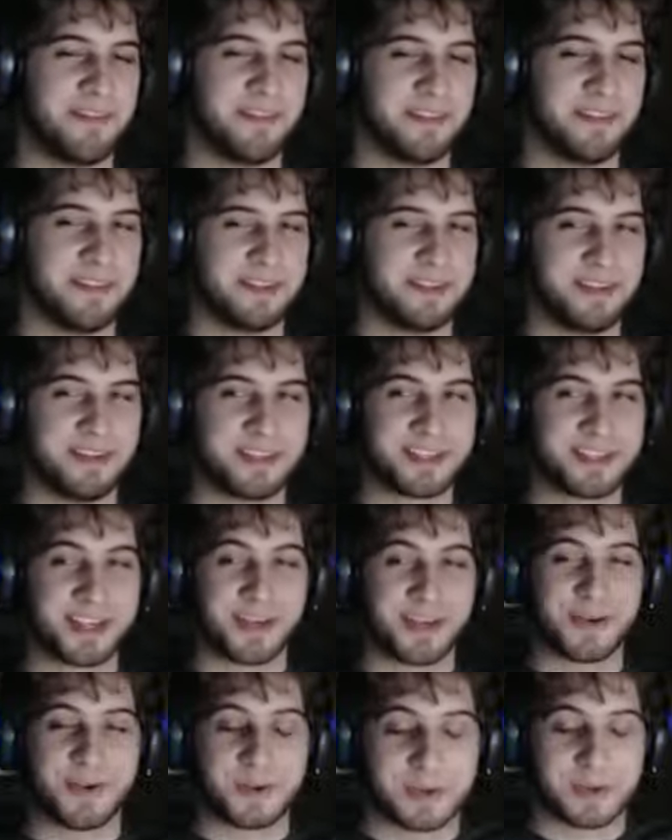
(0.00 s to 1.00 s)

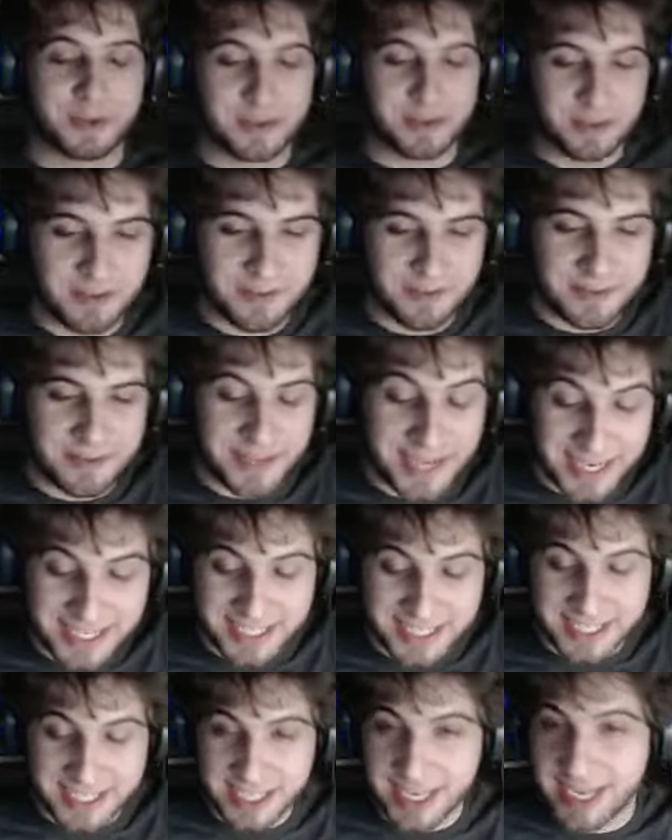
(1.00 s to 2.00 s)
So
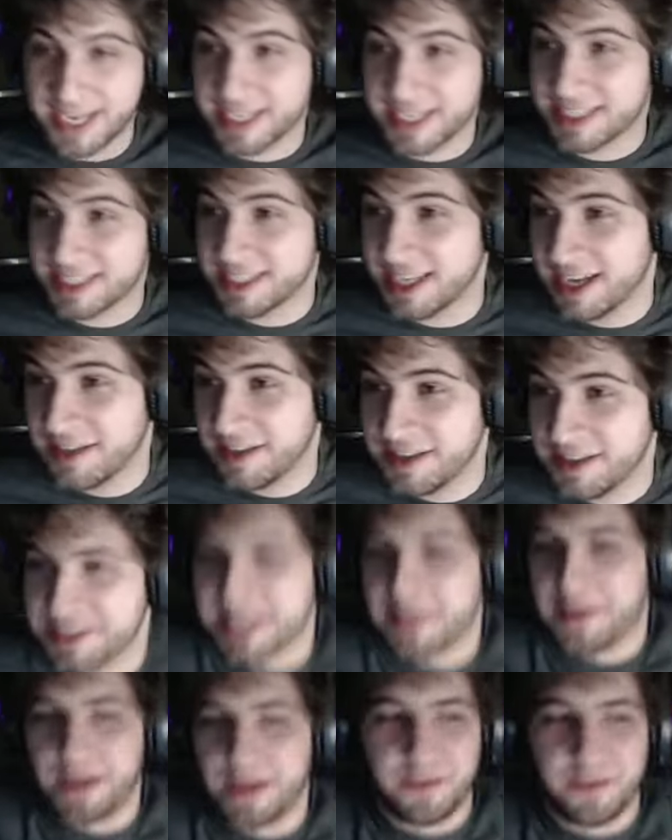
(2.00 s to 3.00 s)
next, I guess this I
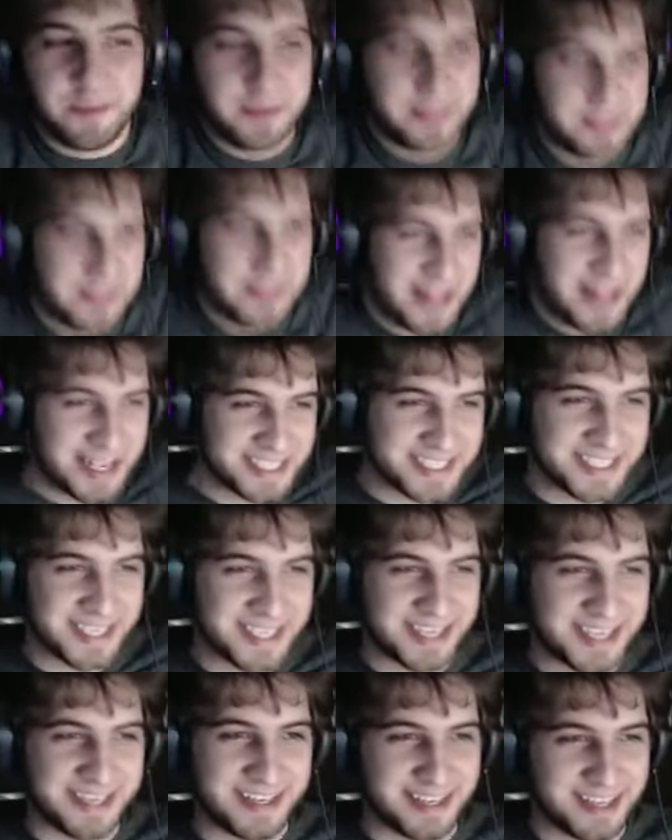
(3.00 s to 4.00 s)
think will be the last
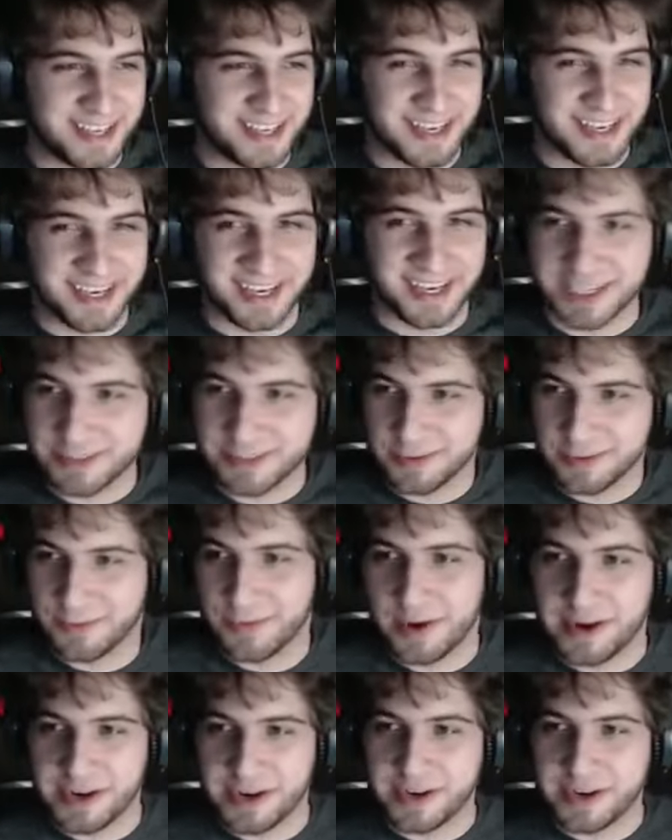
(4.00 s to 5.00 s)
thing, because we're
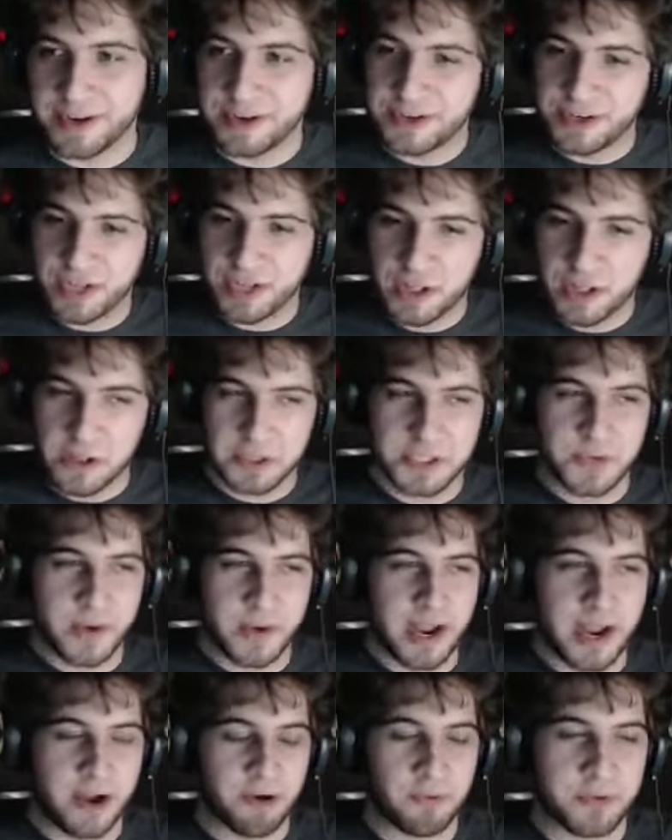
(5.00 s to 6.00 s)
running close to an
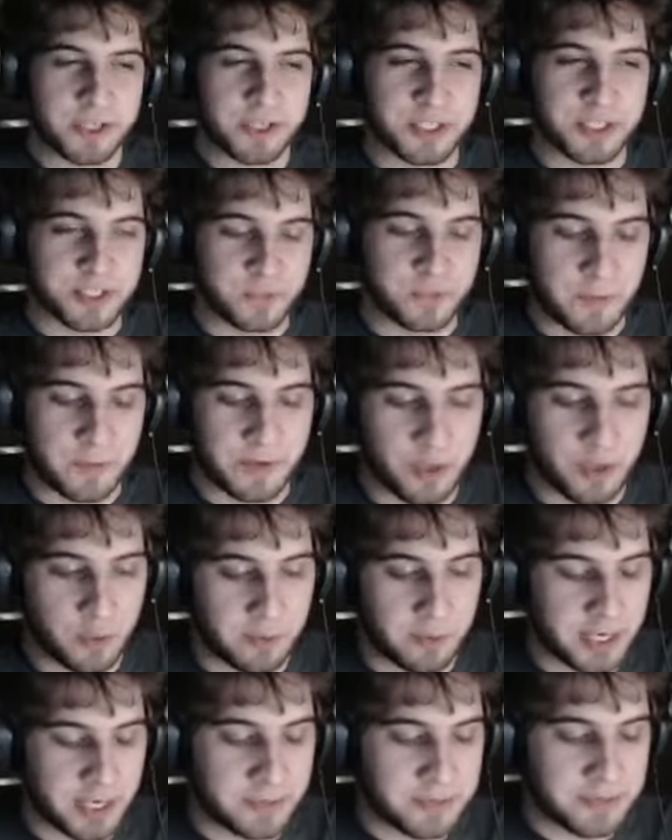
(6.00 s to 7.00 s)
hour, which is what we normally
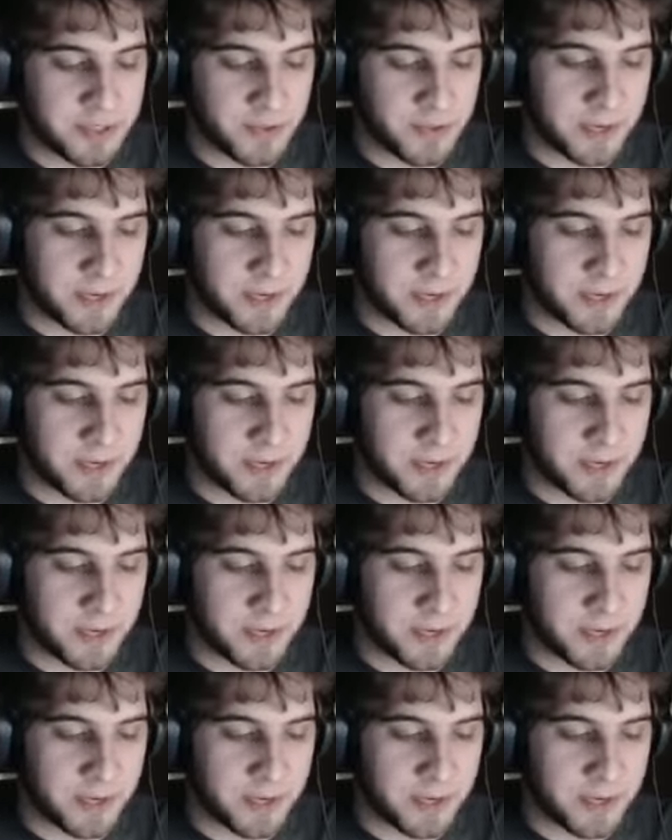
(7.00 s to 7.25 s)
end up doing.